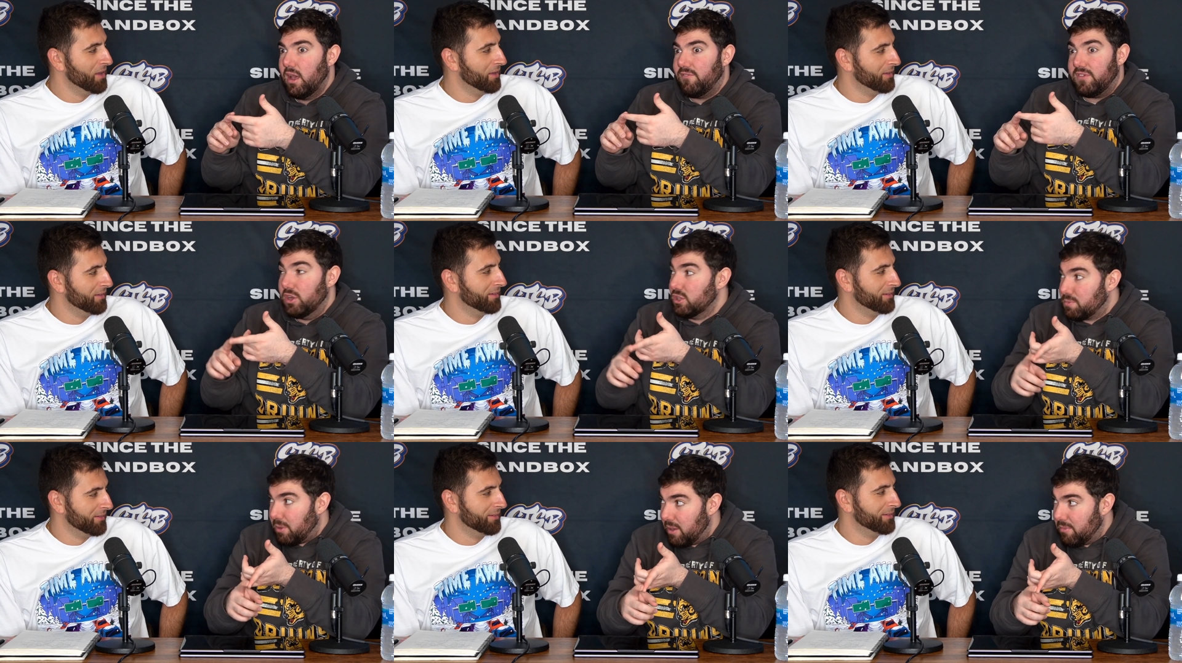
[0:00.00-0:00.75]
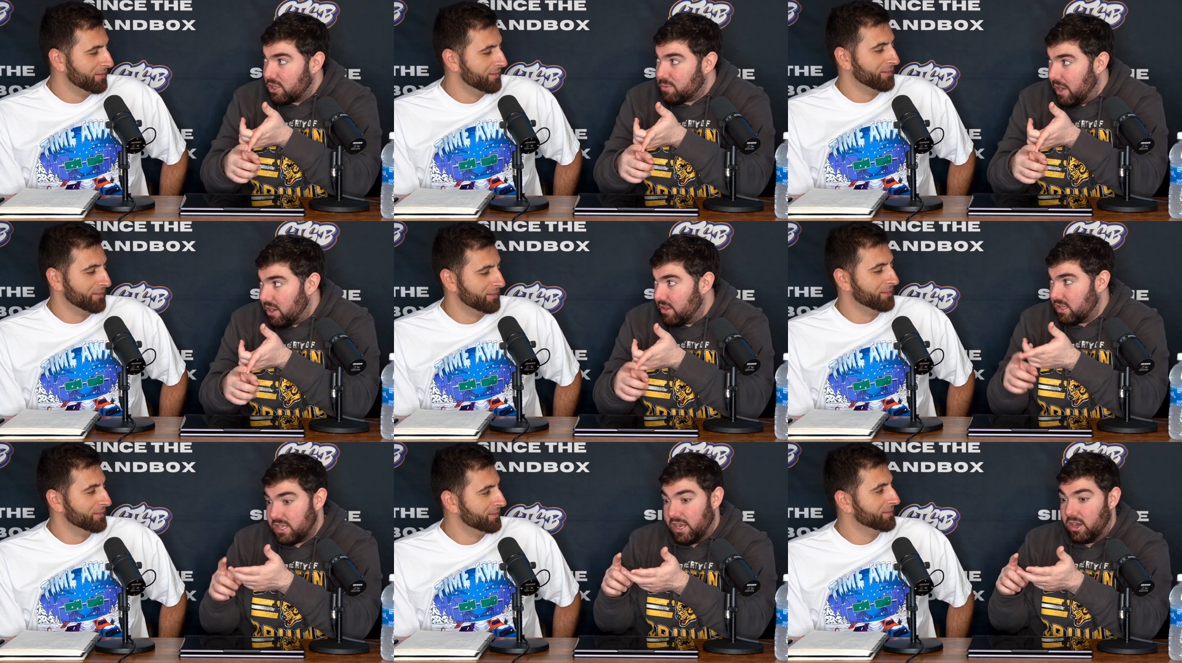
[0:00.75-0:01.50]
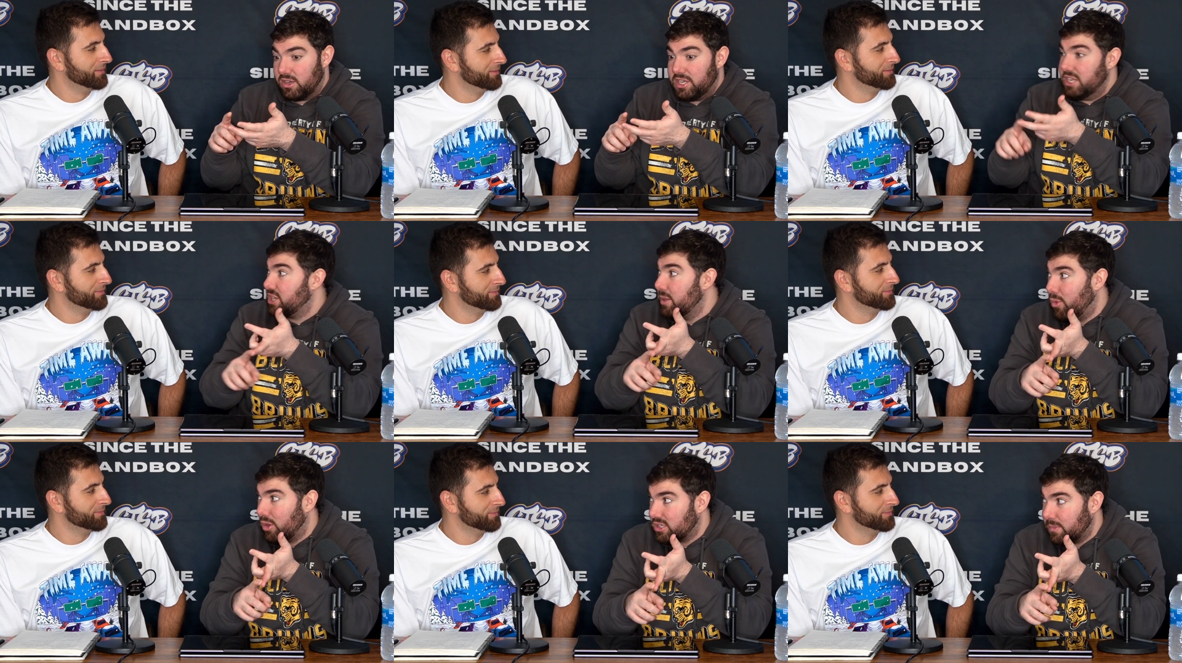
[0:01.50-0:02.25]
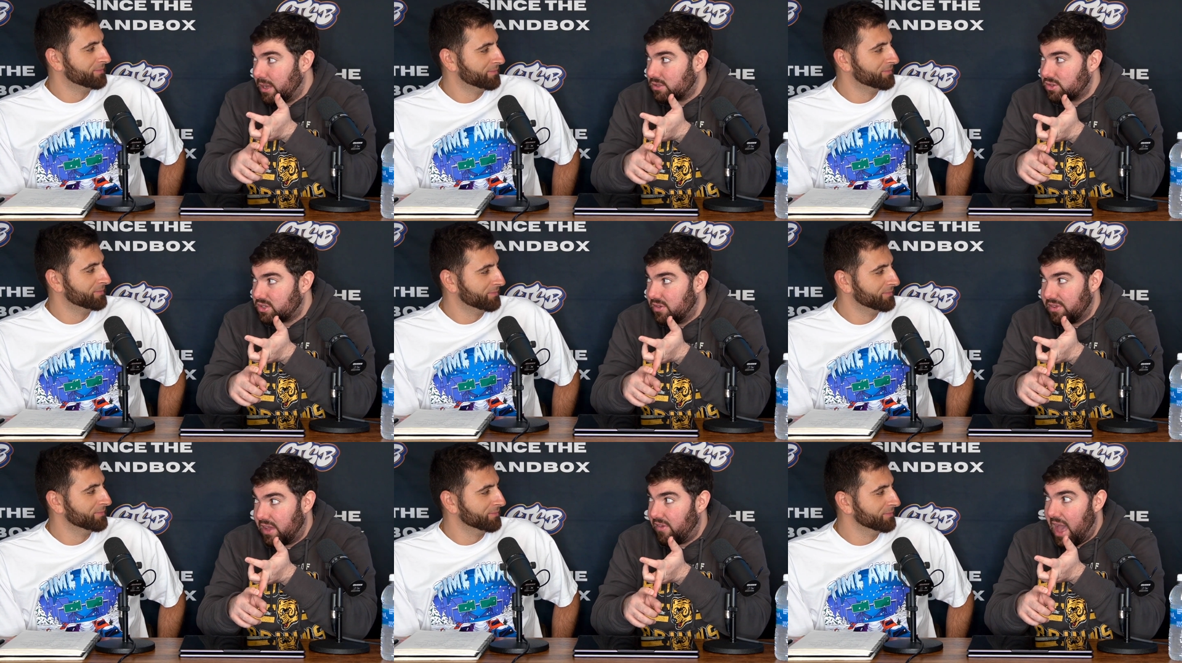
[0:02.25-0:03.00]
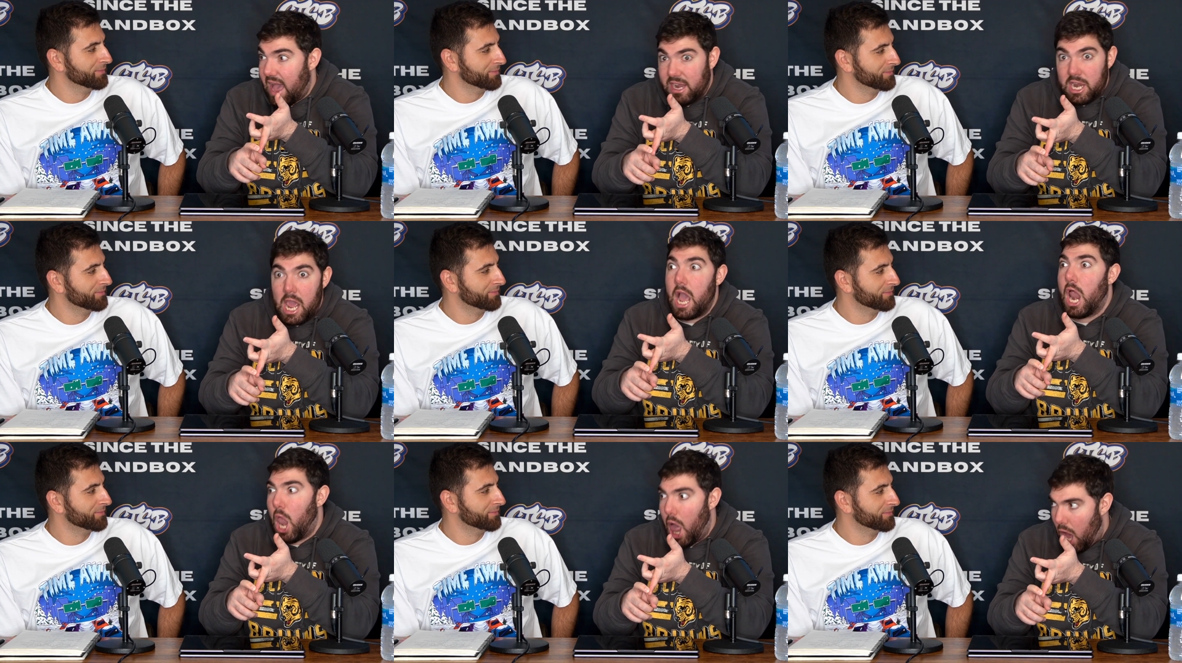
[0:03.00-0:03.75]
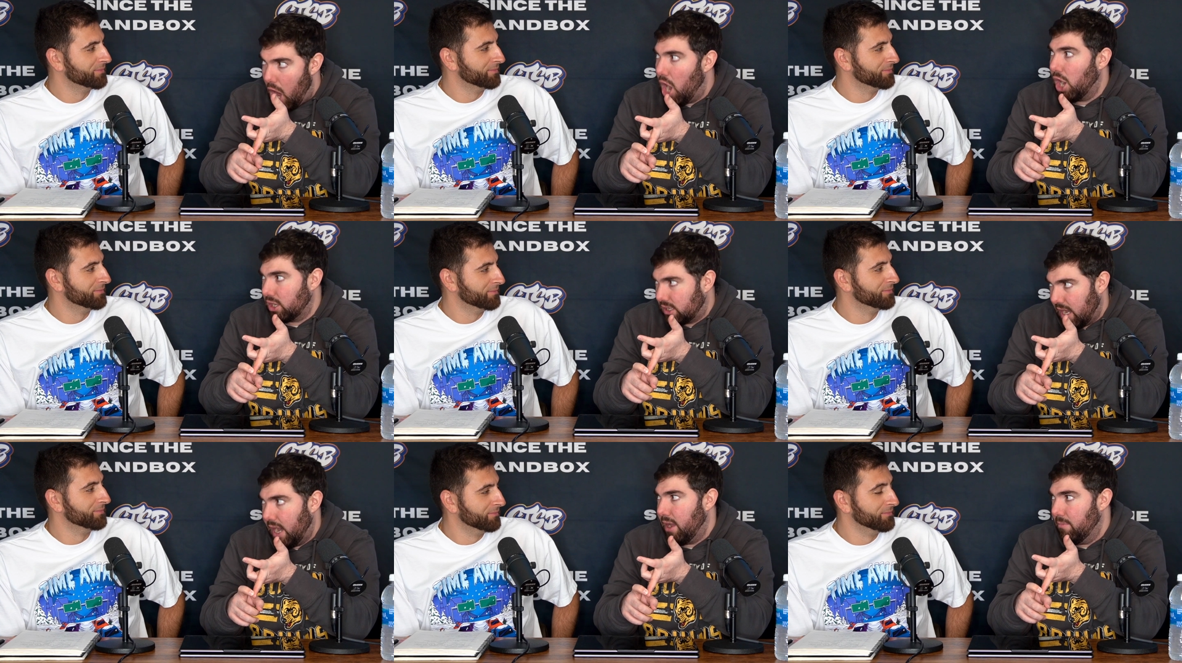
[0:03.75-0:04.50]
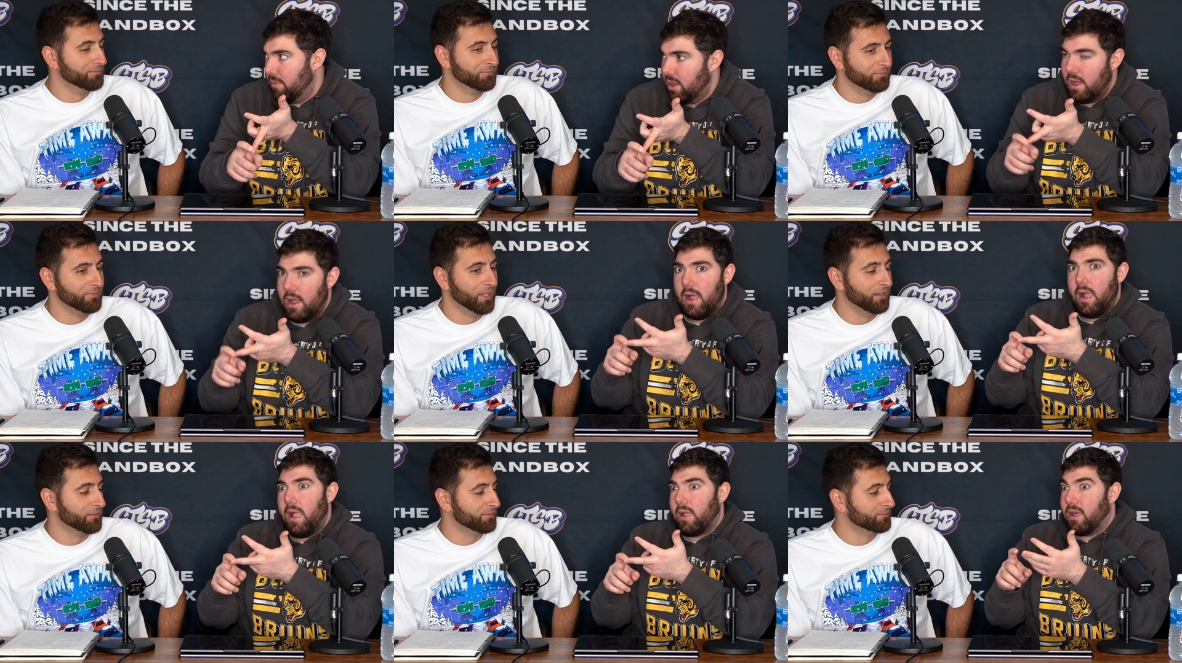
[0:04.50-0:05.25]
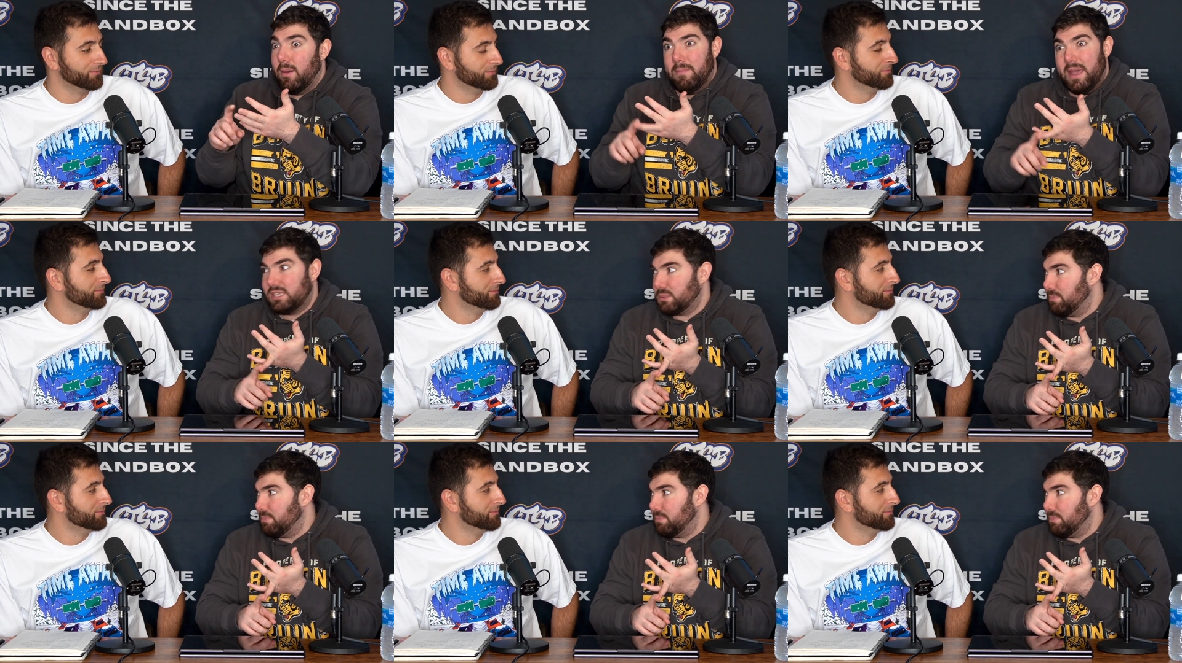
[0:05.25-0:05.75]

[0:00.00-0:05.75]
Speaker 1: Fields played much better this year. DJ Moore is the best receiver they've had in a long time. Yeah. Kmet's